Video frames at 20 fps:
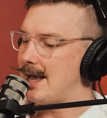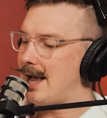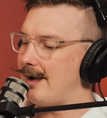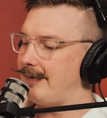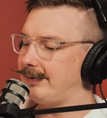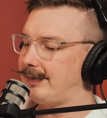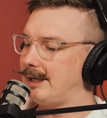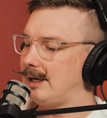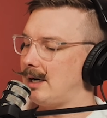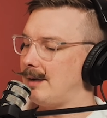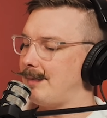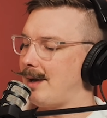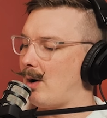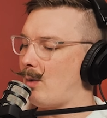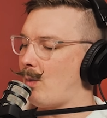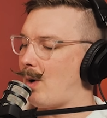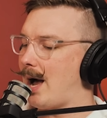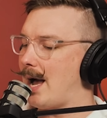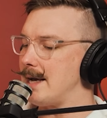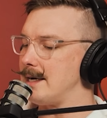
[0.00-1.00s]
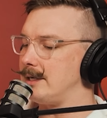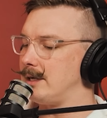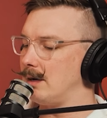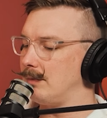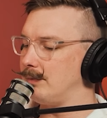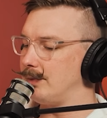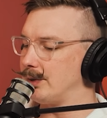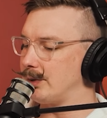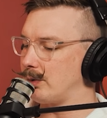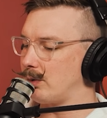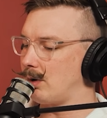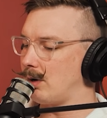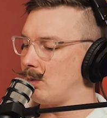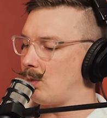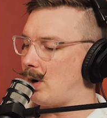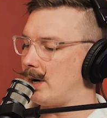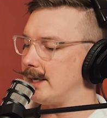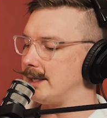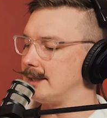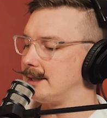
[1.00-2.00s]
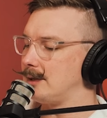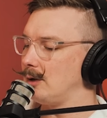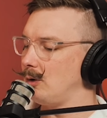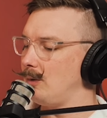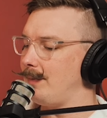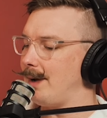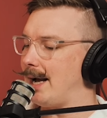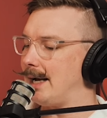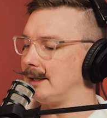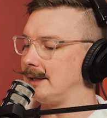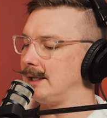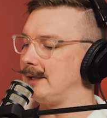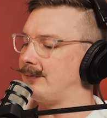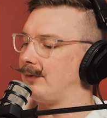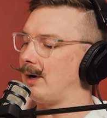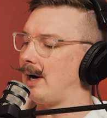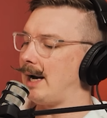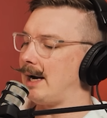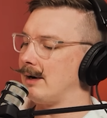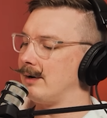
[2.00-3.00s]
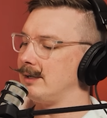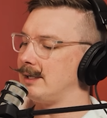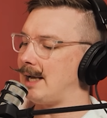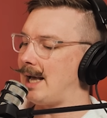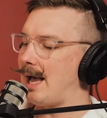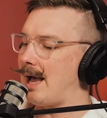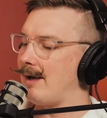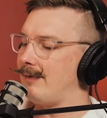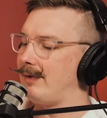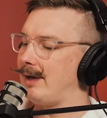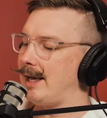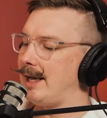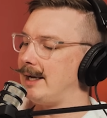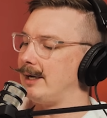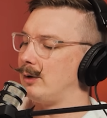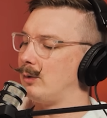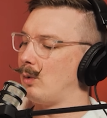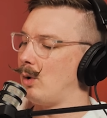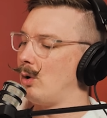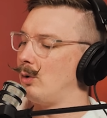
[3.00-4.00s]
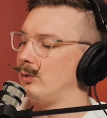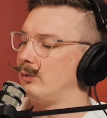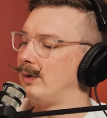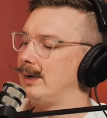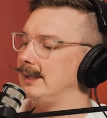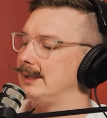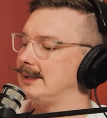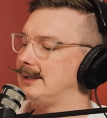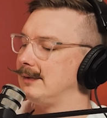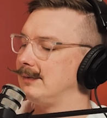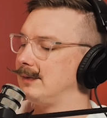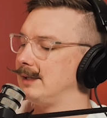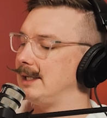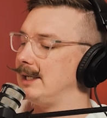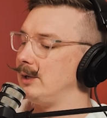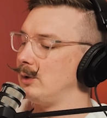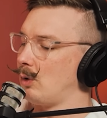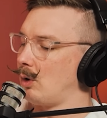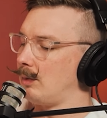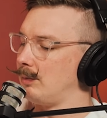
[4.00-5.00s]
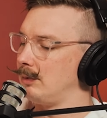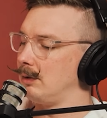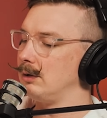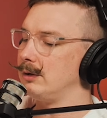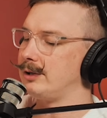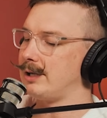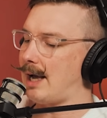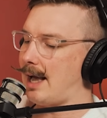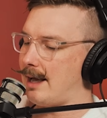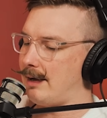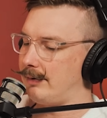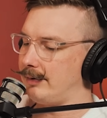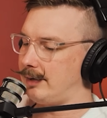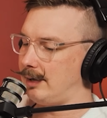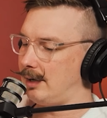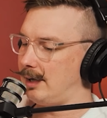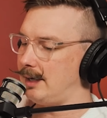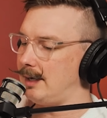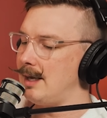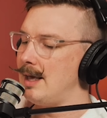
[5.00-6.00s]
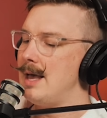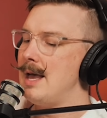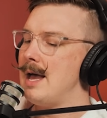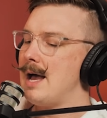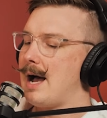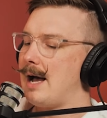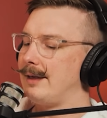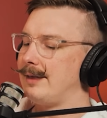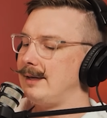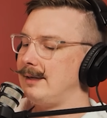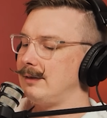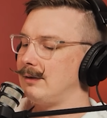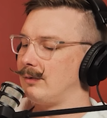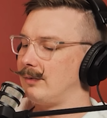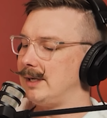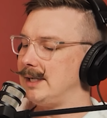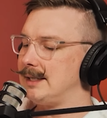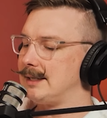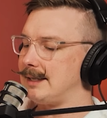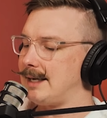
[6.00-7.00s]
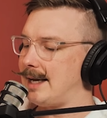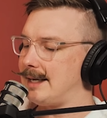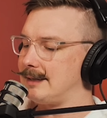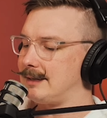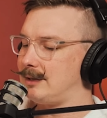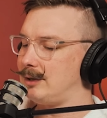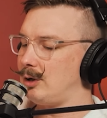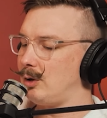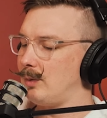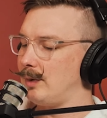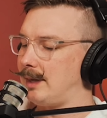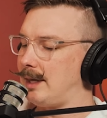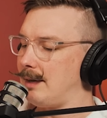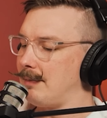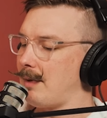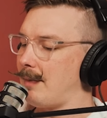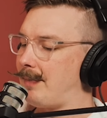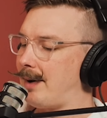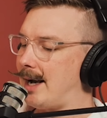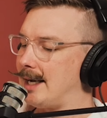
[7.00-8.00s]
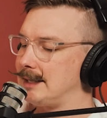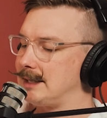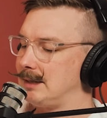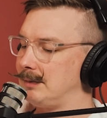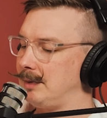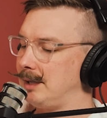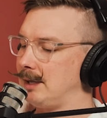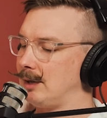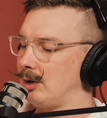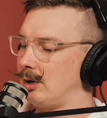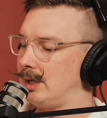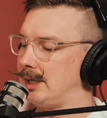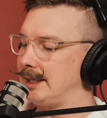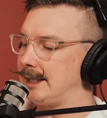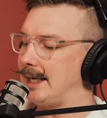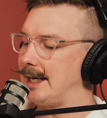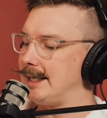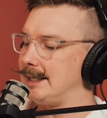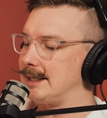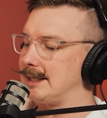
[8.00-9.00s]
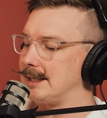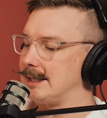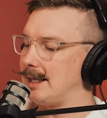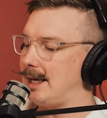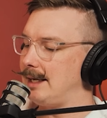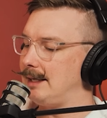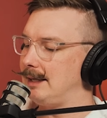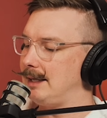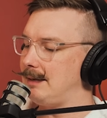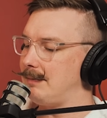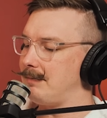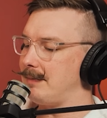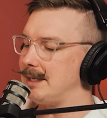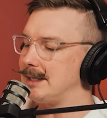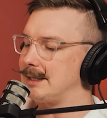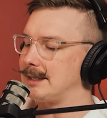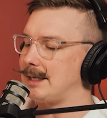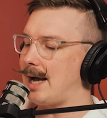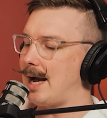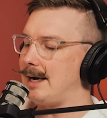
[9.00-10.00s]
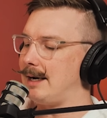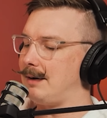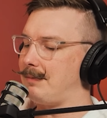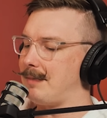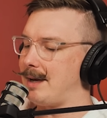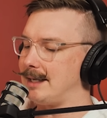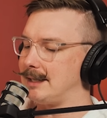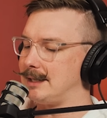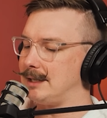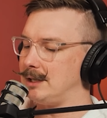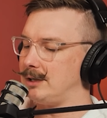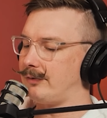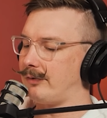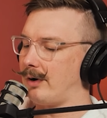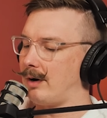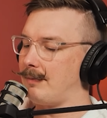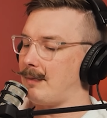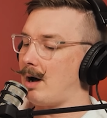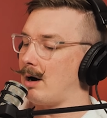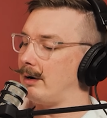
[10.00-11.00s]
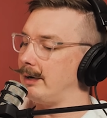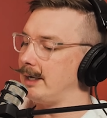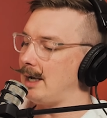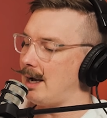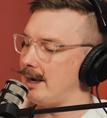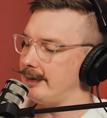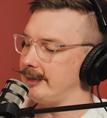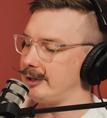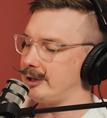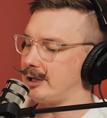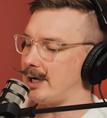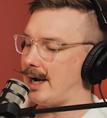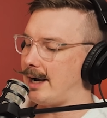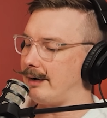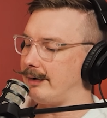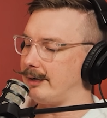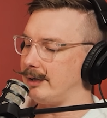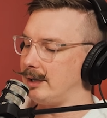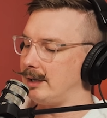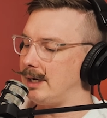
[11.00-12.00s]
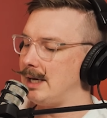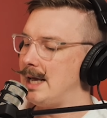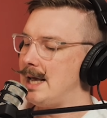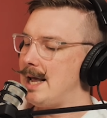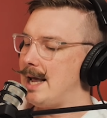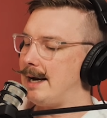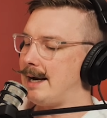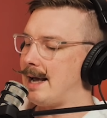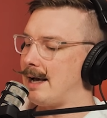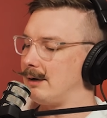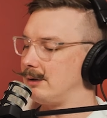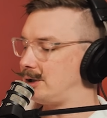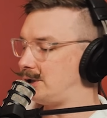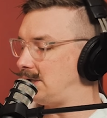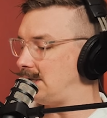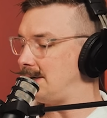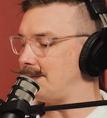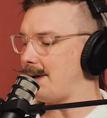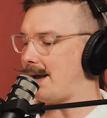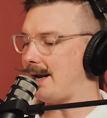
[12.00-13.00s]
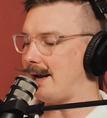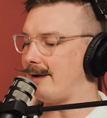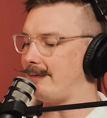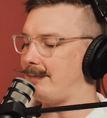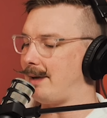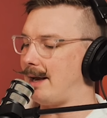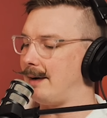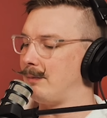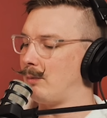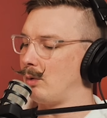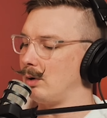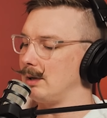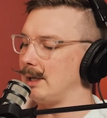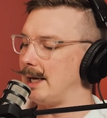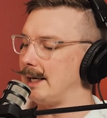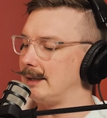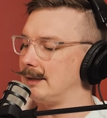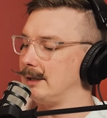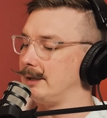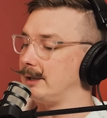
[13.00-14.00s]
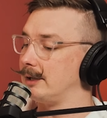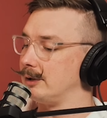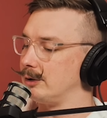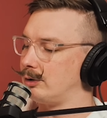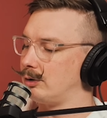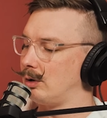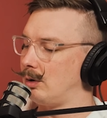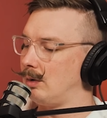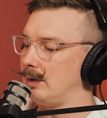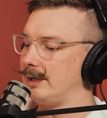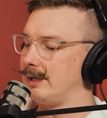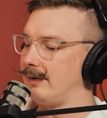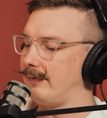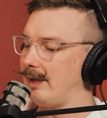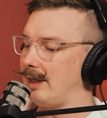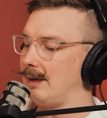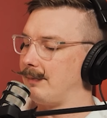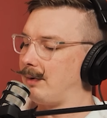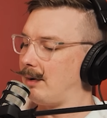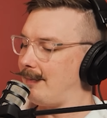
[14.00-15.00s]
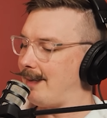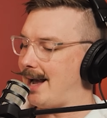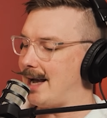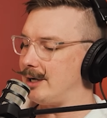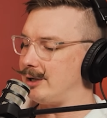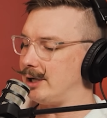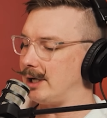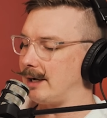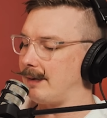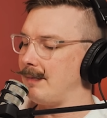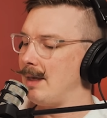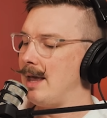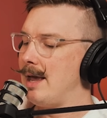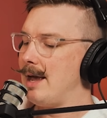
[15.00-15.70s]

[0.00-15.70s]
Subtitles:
I have a theory about why Dumbledore wanted so badly for Harry to have a, quote, relatively normal childhood. I think the reason has to do with him possibly learning a slightly misguided message from Ariana's childhood and how she may have been more likely to control and develop her magic.